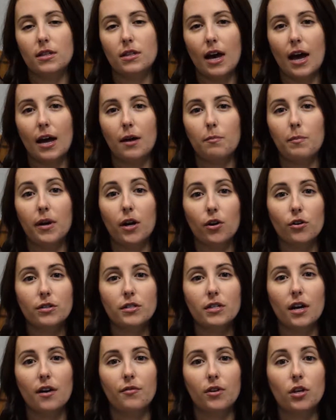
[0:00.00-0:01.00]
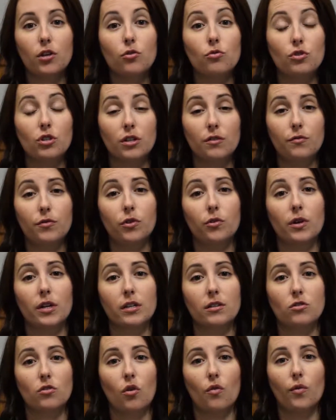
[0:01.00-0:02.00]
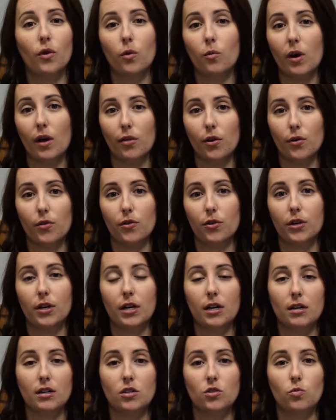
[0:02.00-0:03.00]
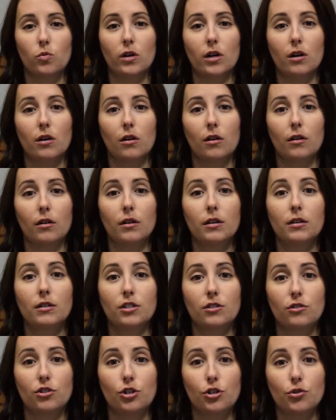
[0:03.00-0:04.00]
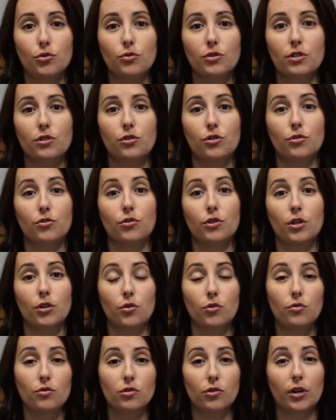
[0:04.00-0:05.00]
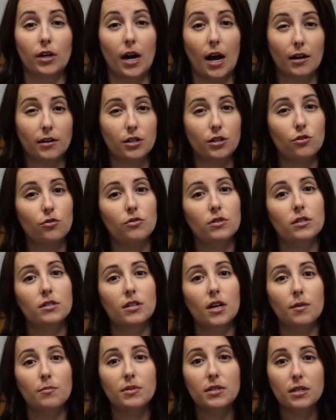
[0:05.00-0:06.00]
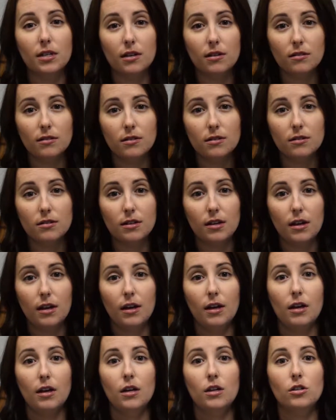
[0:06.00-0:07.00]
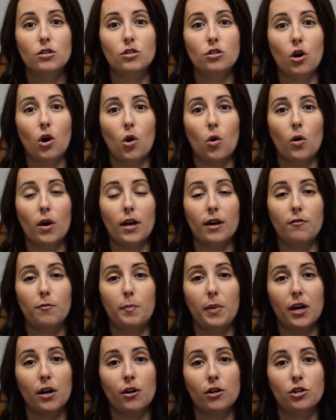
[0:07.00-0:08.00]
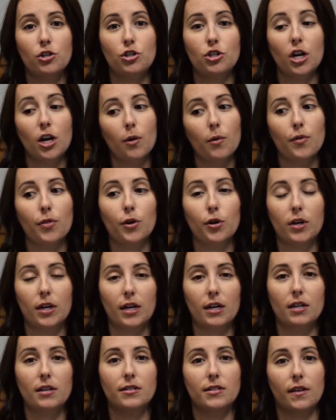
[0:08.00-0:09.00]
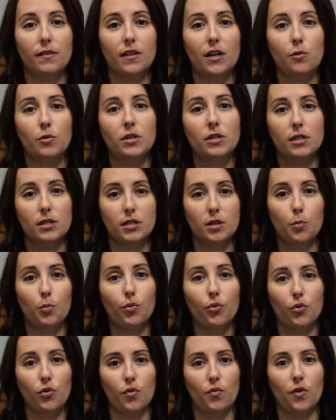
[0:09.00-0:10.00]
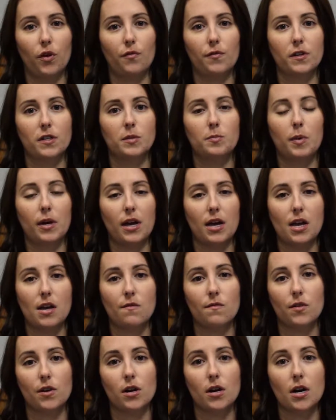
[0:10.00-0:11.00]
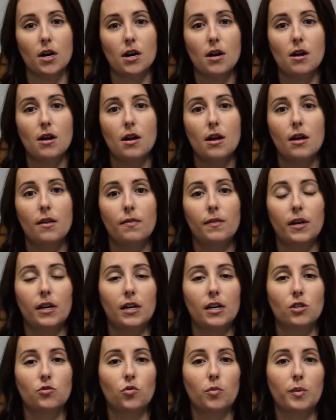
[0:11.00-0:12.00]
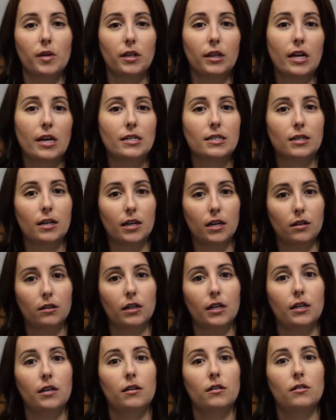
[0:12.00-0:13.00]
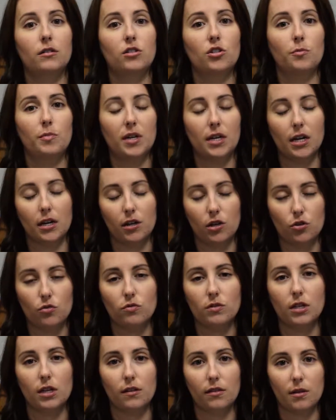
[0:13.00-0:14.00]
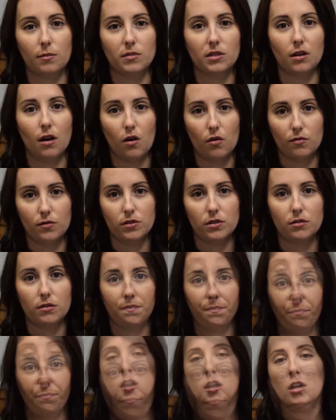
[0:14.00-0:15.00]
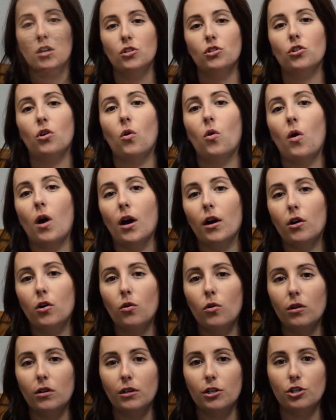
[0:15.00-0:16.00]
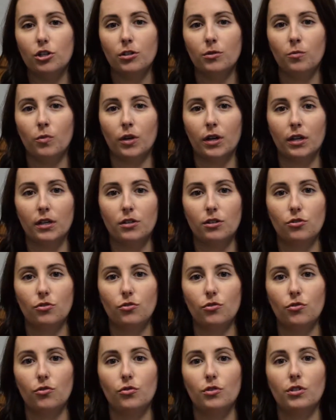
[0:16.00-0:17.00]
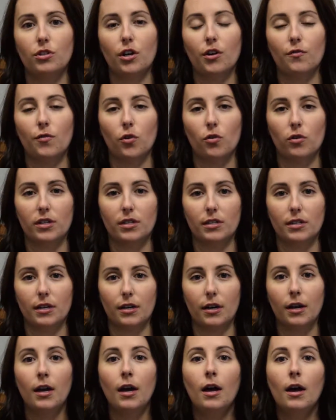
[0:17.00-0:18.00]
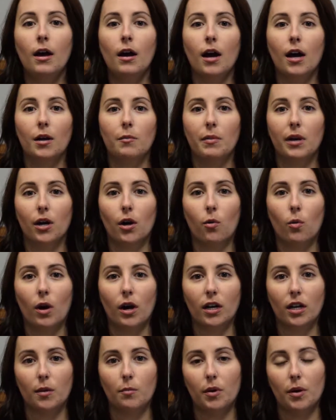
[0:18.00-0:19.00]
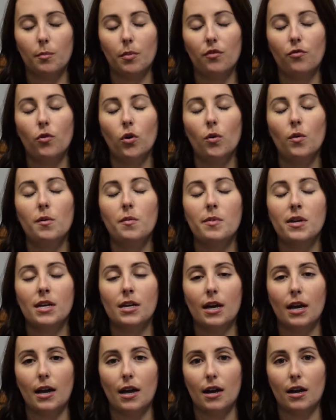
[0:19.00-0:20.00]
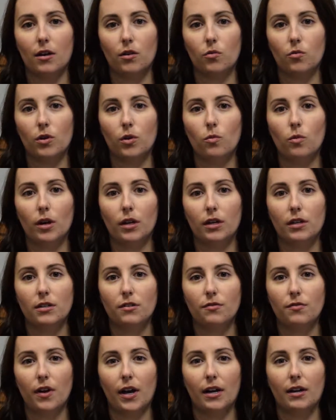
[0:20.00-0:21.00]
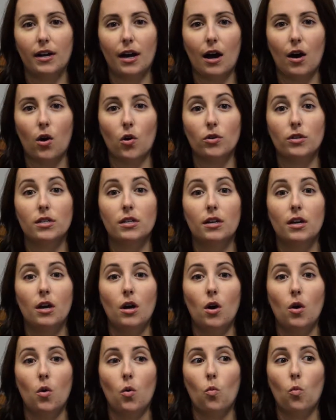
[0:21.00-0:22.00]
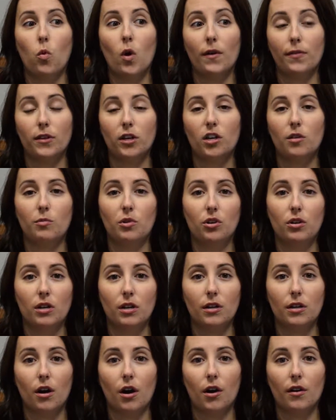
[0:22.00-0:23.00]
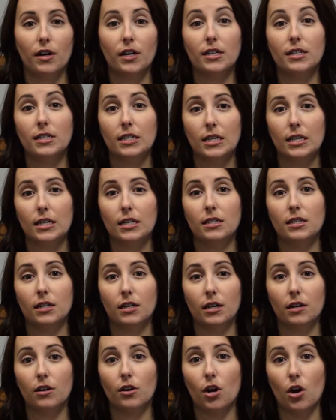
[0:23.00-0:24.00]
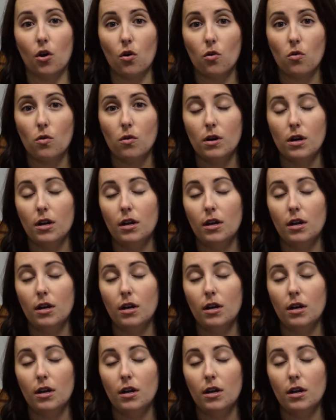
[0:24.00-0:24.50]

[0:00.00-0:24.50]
that parents have a huge influence over whether their kids will choose to use or not to use a substance. So if parents share with their kids that they would disapprove of this behavior, the kids will be less likely to begin using themselves. So our coalition wanted to start focusing on marijuana, but before we began, we wanted to find out what the community already did and didn't know.